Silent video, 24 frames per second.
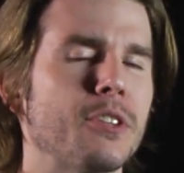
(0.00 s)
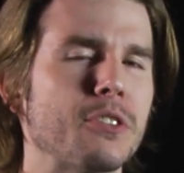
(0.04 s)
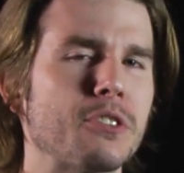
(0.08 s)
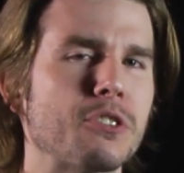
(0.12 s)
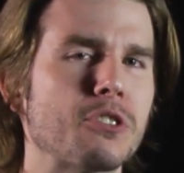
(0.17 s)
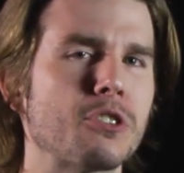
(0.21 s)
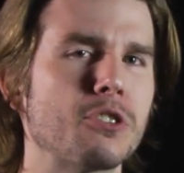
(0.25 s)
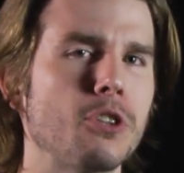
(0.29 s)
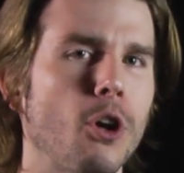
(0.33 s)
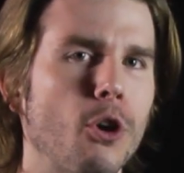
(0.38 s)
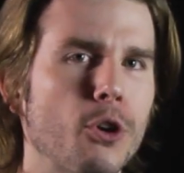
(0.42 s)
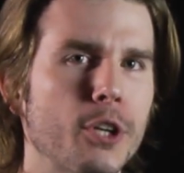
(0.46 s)
the
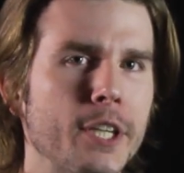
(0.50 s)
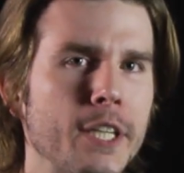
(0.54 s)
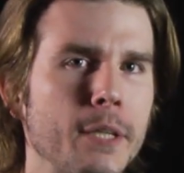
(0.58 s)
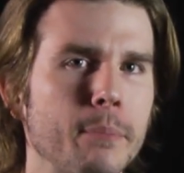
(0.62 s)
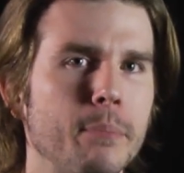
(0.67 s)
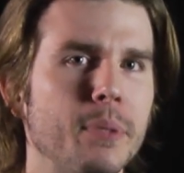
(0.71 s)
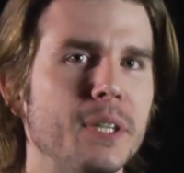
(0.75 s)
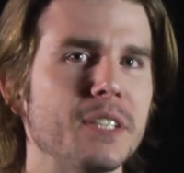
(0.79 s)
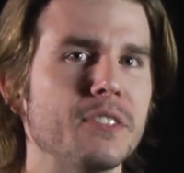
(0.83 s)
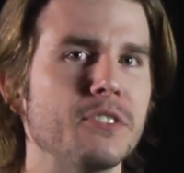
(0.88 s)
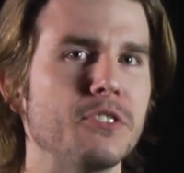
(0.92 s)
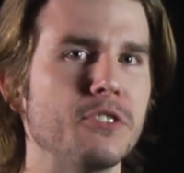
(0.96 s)
starting
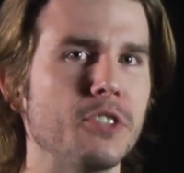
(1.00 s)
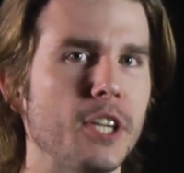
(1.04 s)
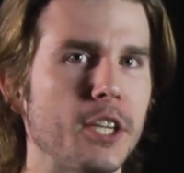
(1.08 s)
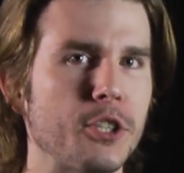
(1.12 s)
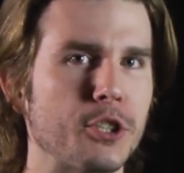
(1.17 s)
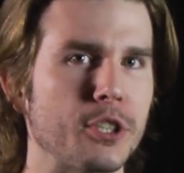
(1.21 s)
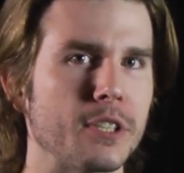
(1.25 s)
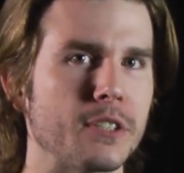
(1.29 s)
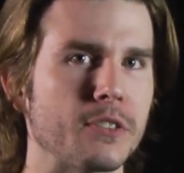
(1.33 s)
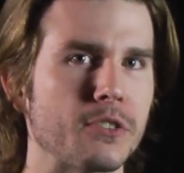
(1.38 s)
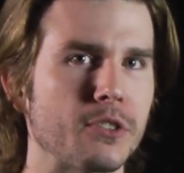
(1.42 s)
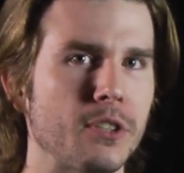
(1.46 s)

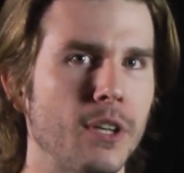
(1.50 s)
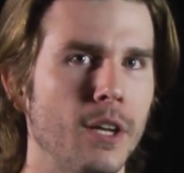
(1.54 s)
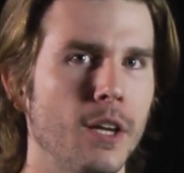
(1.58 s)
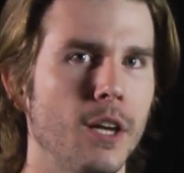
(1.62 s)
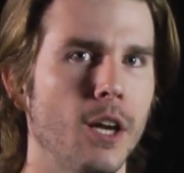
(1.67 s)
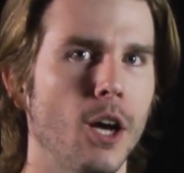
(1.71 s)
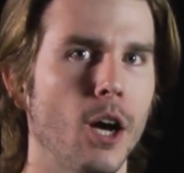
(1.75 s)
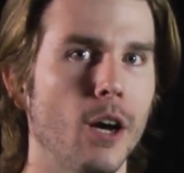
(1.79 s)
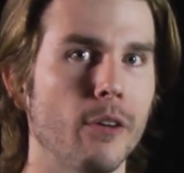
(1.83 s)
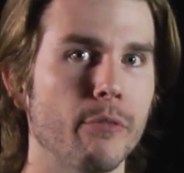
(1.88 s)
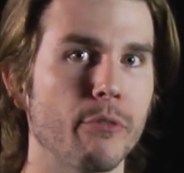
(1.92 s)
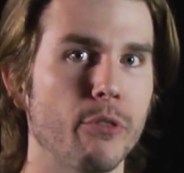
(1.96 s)
positions
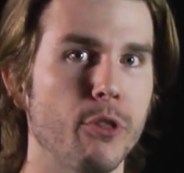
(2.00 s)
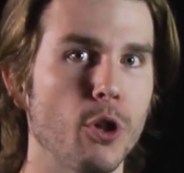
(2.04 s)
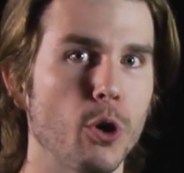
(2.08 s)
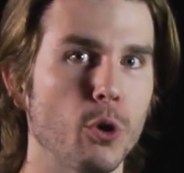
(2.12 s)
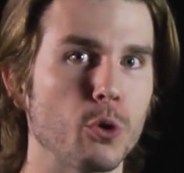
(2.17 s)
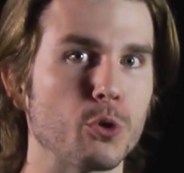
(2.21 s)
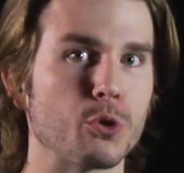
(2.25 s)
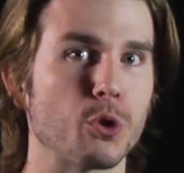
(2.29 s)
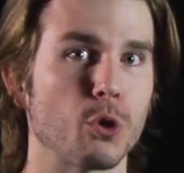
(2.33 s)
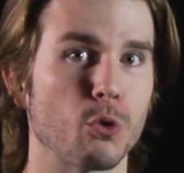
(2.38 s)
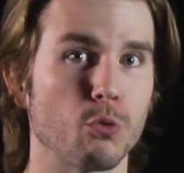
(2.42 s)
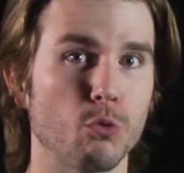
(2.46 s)
of
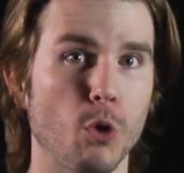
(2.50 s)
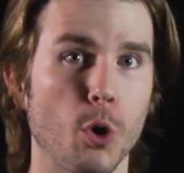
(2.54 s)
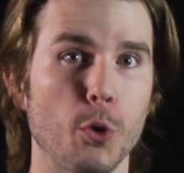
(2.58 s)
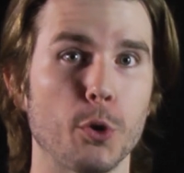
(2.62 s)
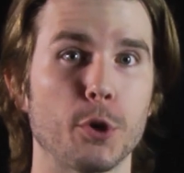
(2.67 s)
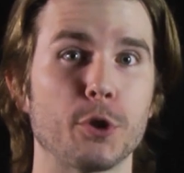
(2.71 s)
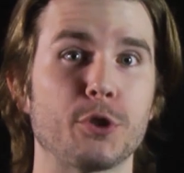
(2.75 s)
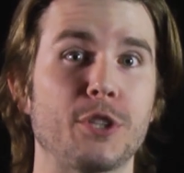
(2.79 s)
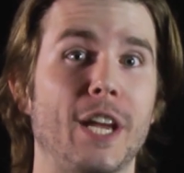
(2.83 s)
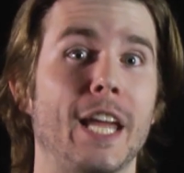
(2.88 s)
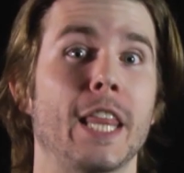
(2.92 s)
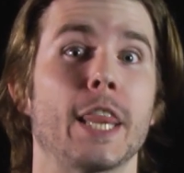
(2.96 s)
those
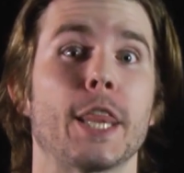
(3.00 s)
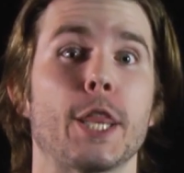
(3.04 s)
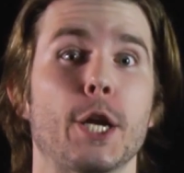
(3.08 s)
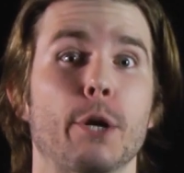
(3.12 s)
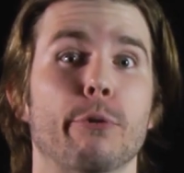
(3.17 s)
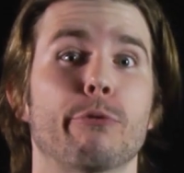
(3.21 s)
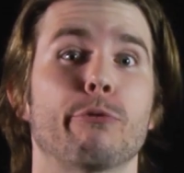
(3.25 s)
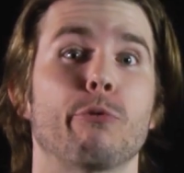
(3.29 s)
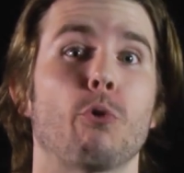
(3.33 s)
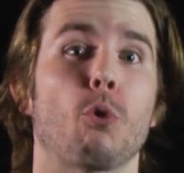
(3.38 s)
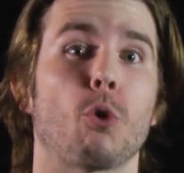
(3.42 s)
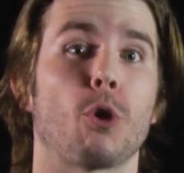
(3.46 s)
rotors, and
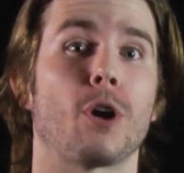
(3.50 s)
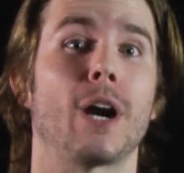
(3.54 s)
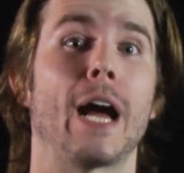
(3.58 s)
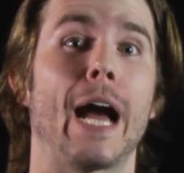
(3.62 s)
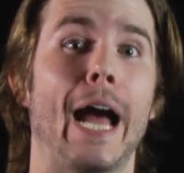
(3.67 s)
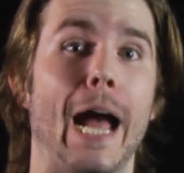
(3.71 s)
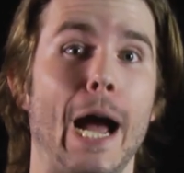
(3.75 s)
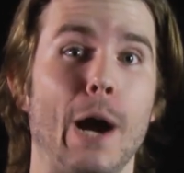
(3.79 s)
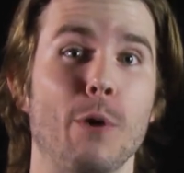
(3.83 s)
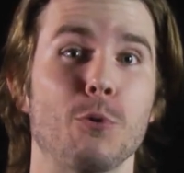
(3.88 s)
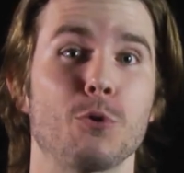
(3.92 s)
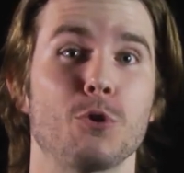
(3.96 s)
therefore
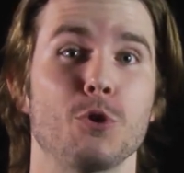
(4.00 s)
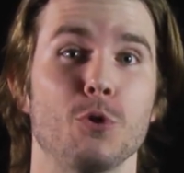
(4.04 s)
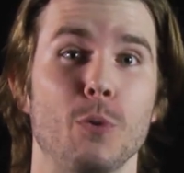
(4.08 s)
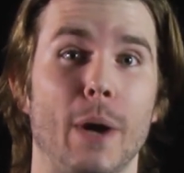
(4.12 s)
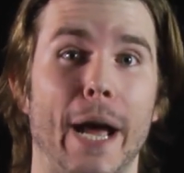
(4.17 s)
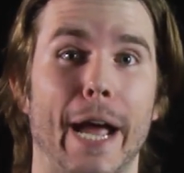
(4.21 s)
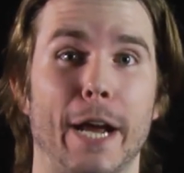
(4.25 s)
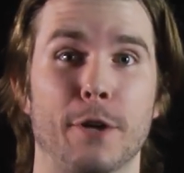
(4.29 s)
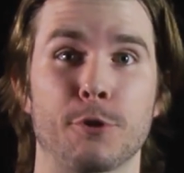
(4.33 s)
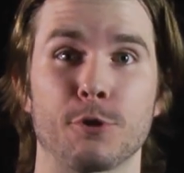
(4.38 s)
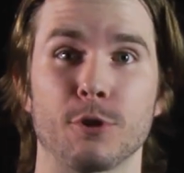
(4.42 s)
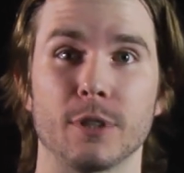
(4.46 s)
how to
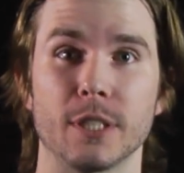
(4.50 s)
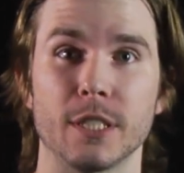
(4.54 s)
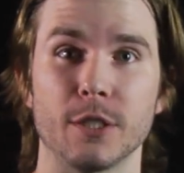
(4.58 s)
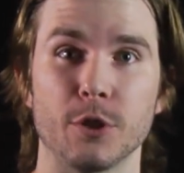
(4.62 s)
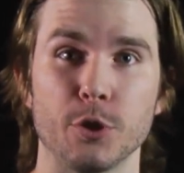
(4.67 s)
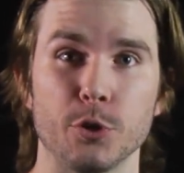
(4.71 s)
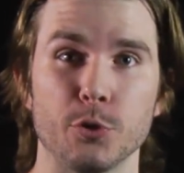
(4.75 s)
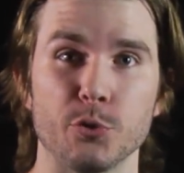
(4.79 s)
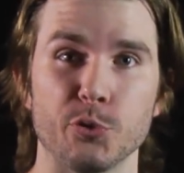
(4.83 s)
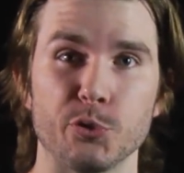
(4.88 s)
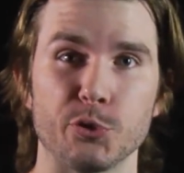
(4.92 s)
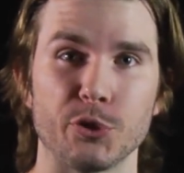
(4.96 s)
actually
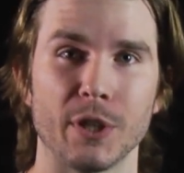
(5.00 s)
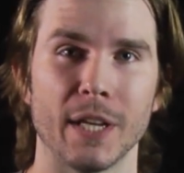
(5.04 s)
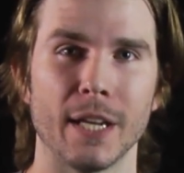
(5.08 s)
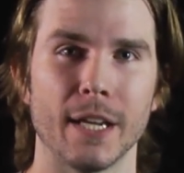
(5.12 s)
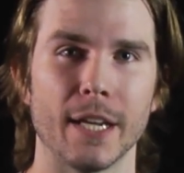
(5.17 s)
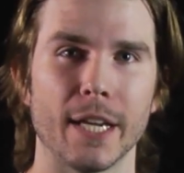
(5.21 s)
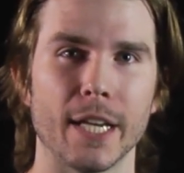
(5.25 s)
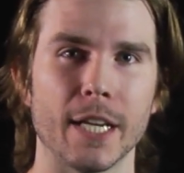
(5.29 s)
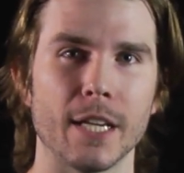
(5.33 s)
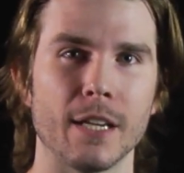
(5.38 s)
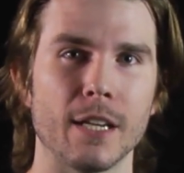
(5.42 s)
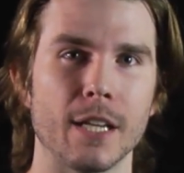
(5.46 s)
use
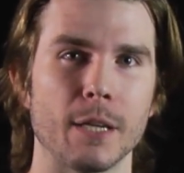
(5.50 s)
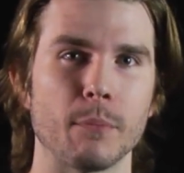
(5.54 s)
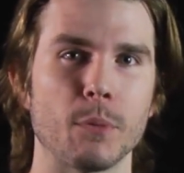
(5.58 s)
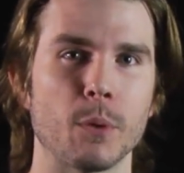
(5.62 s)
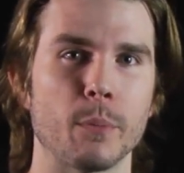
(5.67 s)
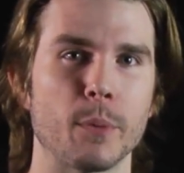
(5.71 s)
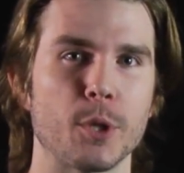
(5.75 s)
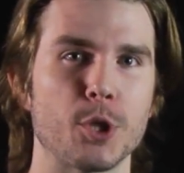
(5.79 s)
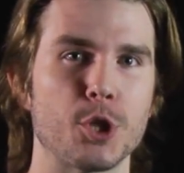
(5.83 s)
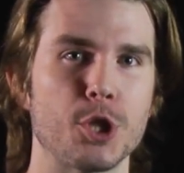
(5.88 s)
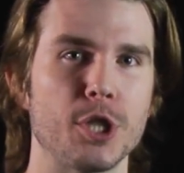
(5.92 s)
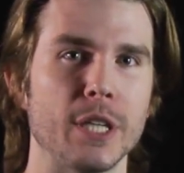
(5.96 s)
an Enigma
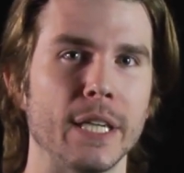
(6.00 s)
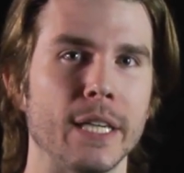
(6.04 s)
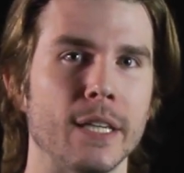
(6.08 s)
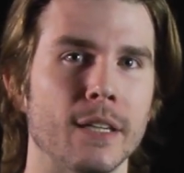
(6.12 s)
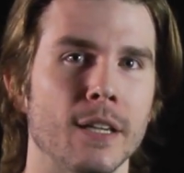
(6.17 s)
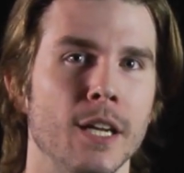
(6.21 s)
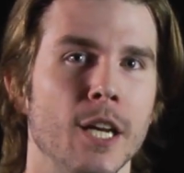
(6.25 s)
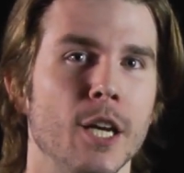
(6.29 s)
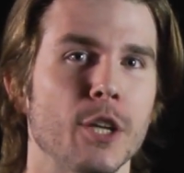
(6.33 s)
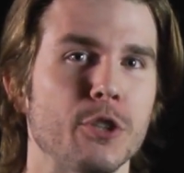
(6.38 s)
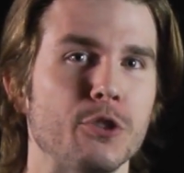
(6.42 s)
machine.